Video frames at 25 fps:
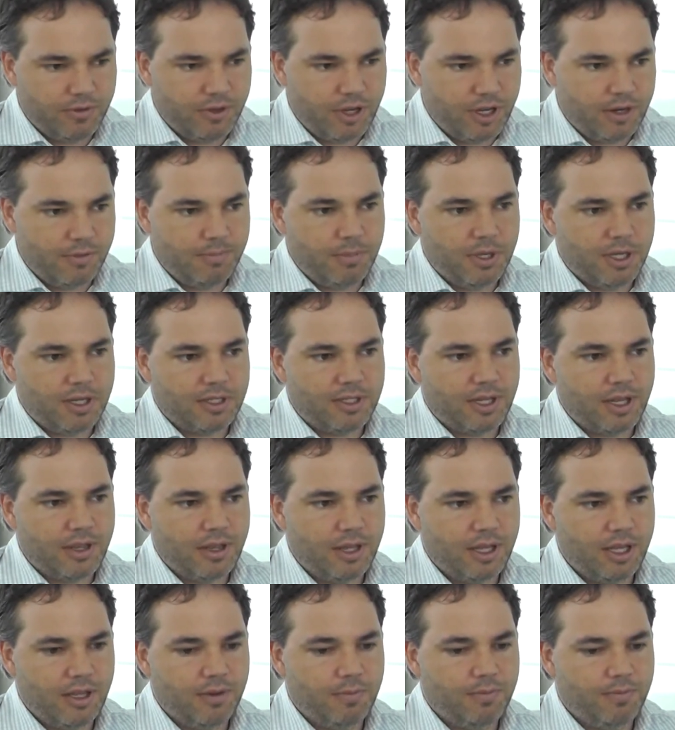of all, because I
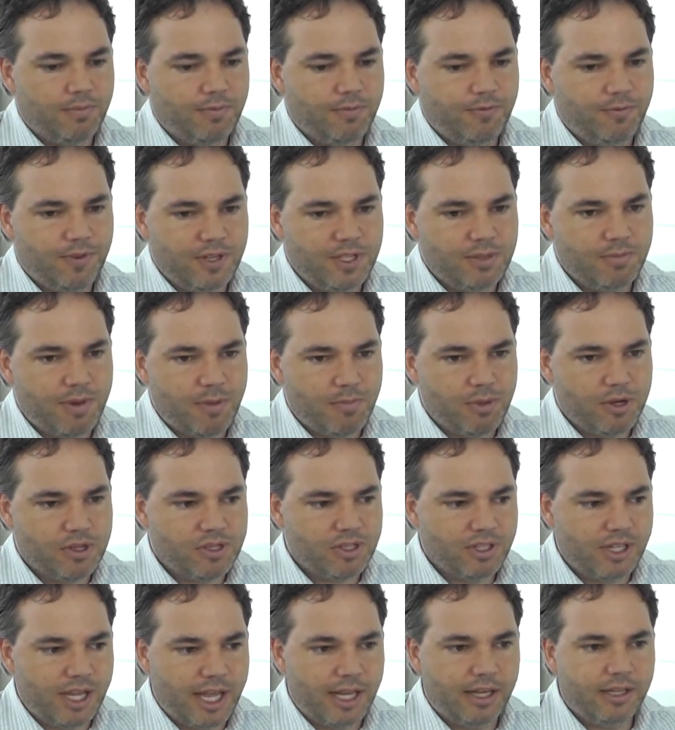think it fits my
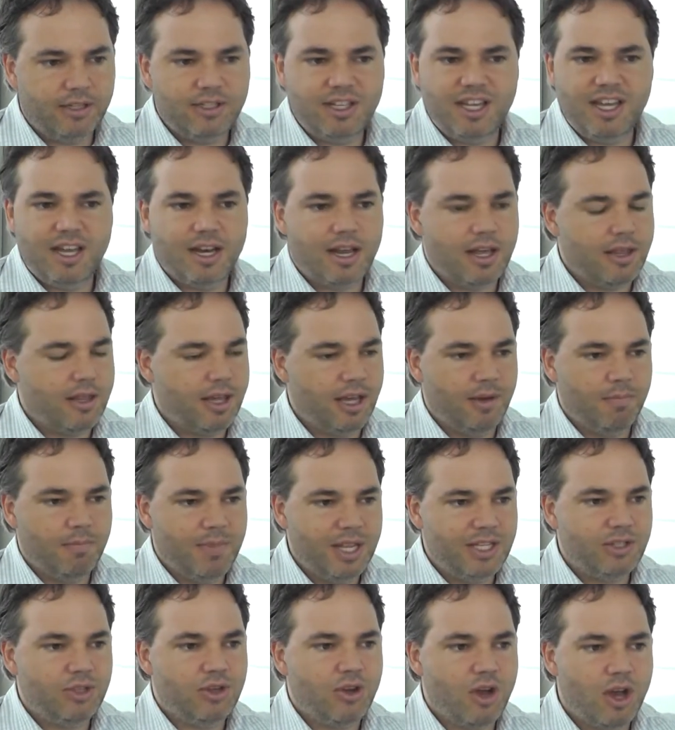personality, and I think
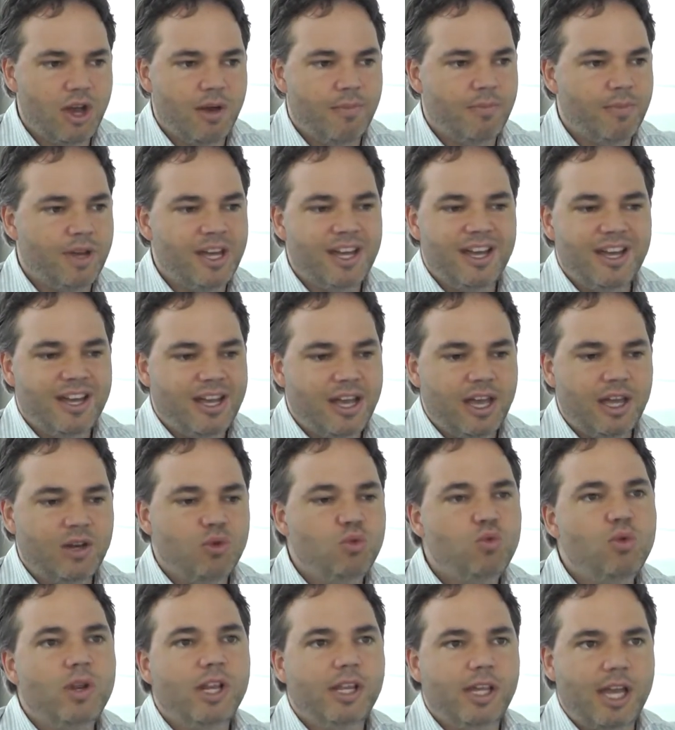midterm it
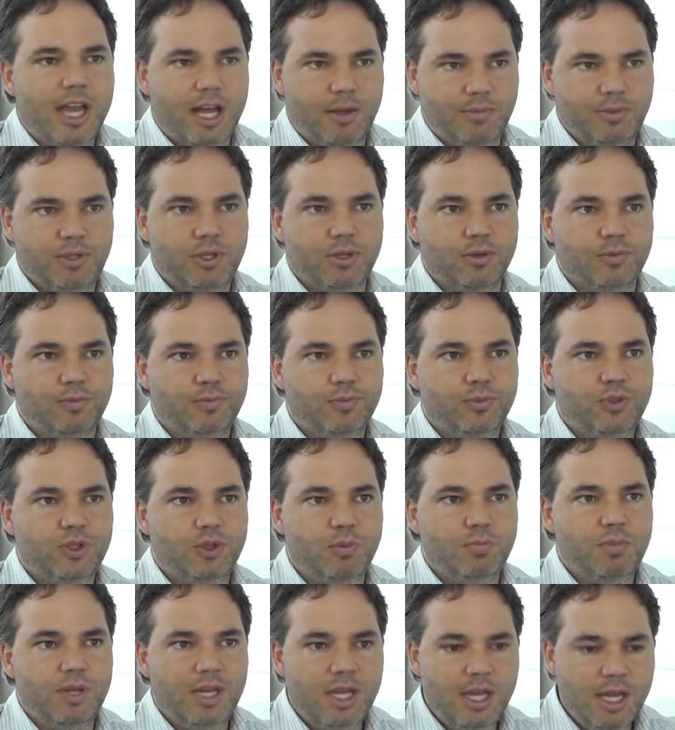really helps you to
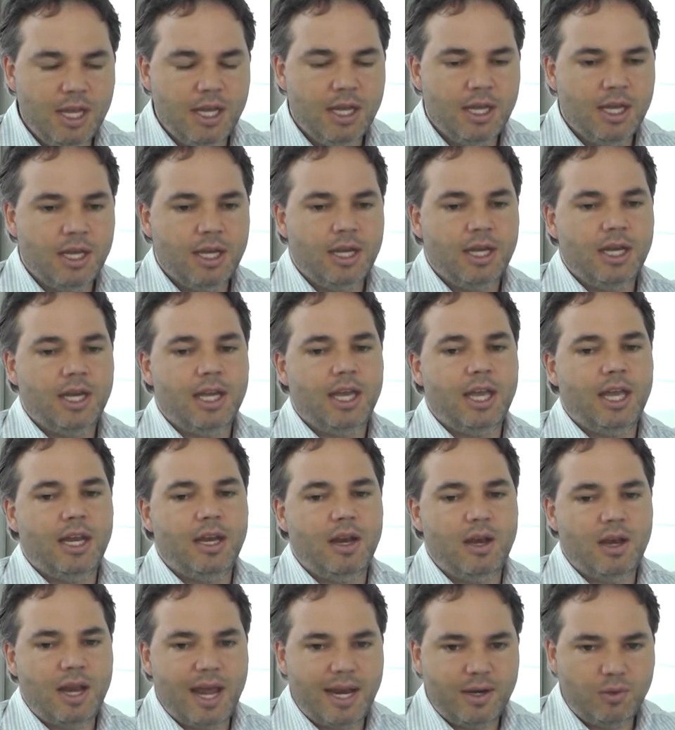be in
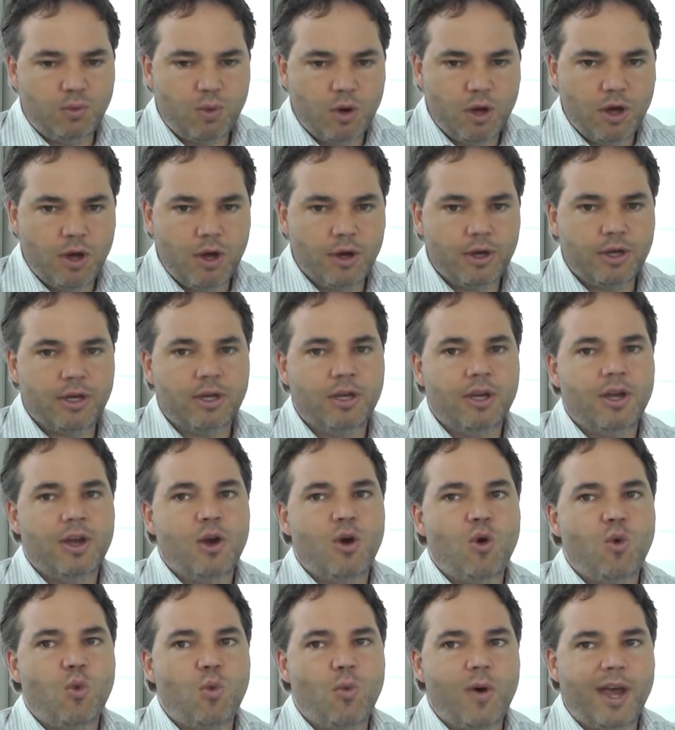a network
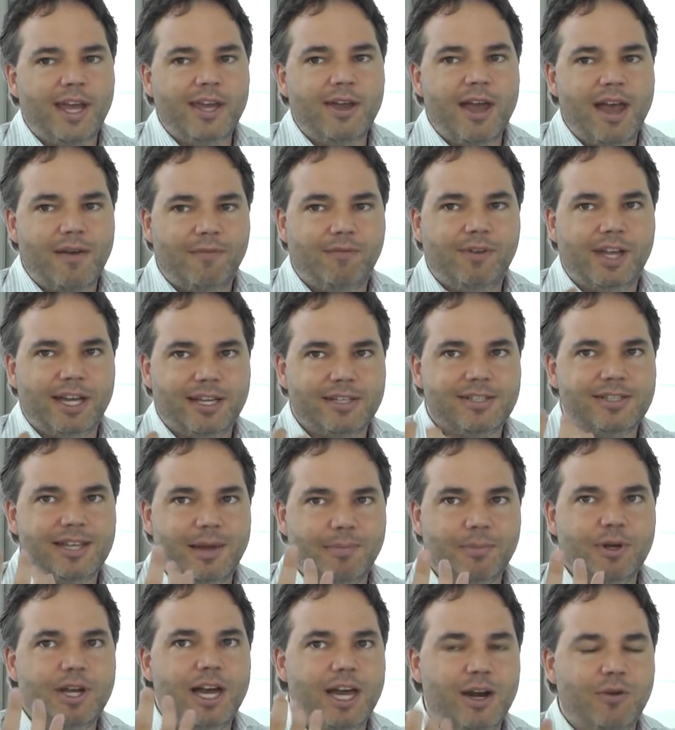where you have like
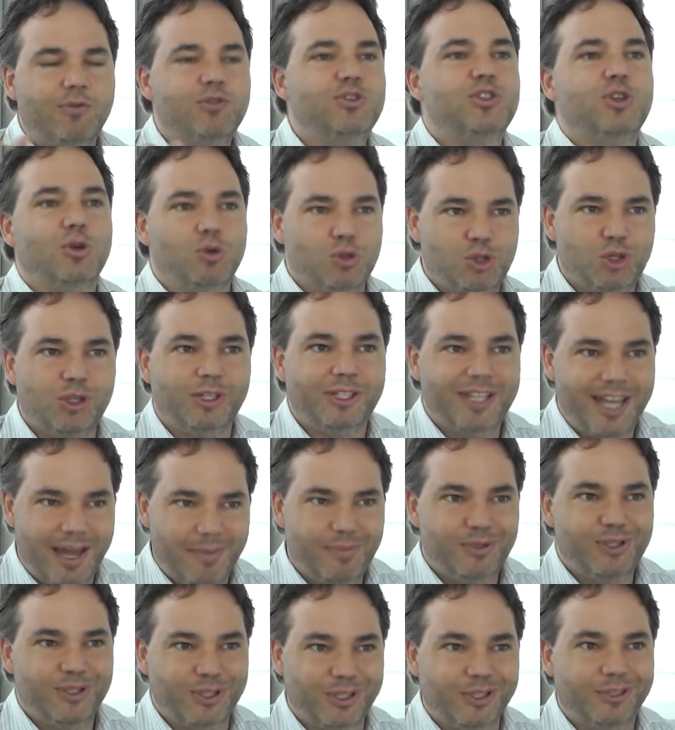some kind of social
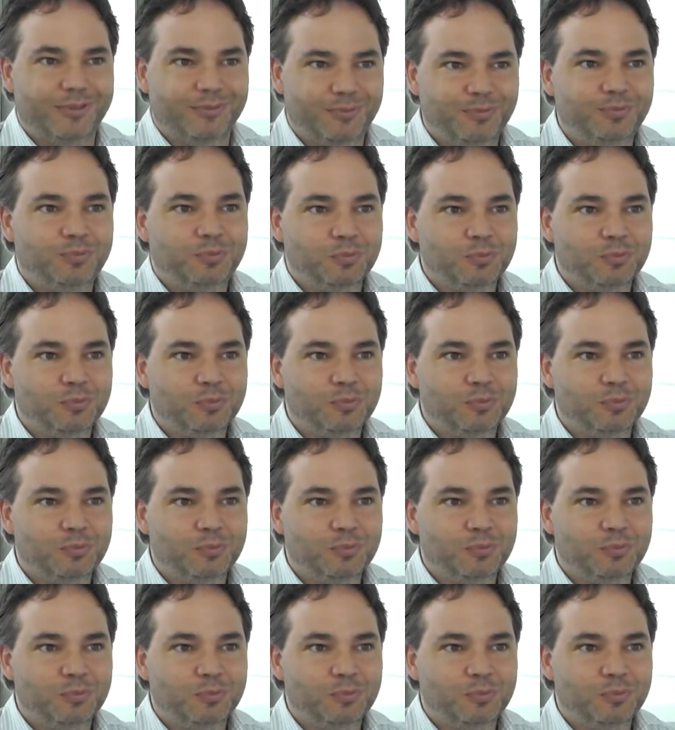capital